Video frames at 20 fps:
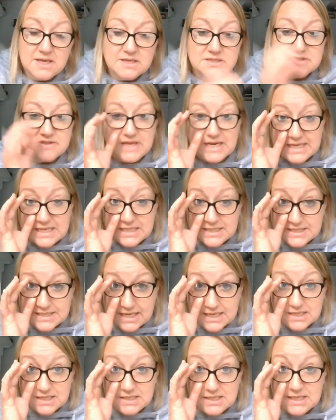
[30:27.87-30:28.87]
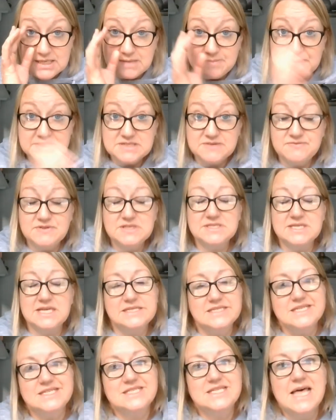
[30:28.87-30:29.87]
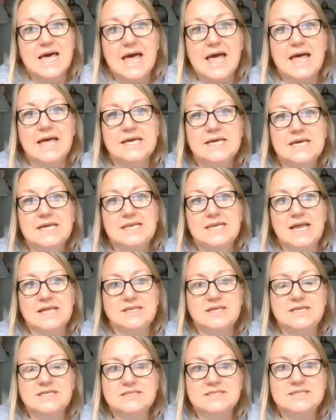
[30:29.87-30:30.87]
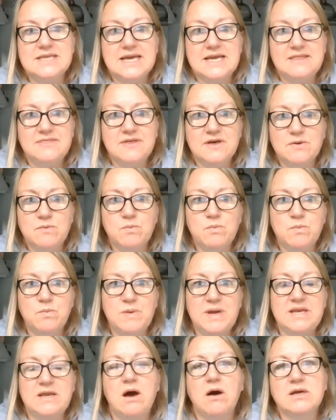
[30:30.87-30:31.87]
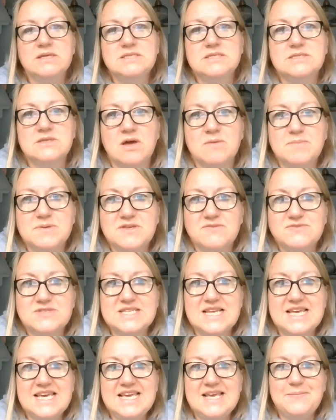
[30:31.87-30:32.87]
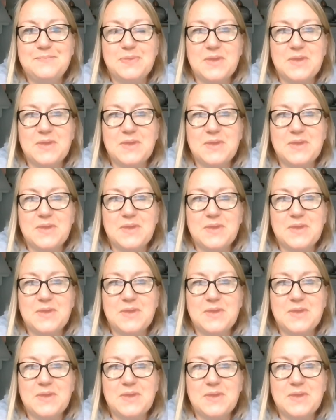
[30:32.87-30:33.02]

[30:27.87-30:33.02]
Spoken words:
So that little second little bit of the sentence there, Lanyon is saying that in hindsight, because obviously